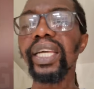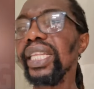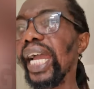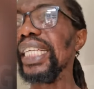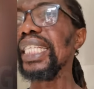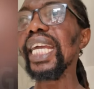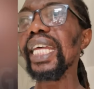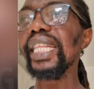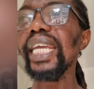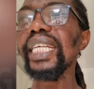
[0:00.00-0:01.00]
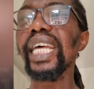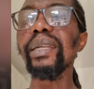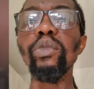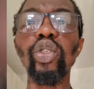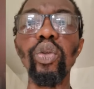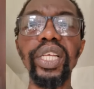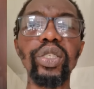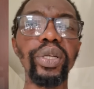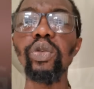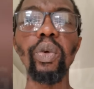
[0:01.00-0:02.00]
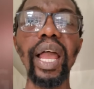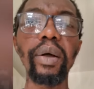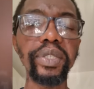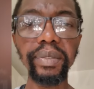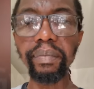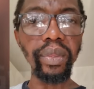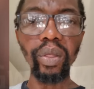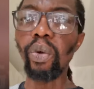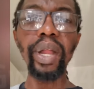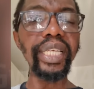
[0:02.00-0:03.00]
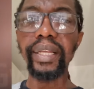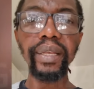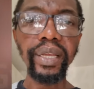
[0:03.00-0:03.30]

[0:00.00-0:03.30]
The idea there is that Mutuli is on his way out already.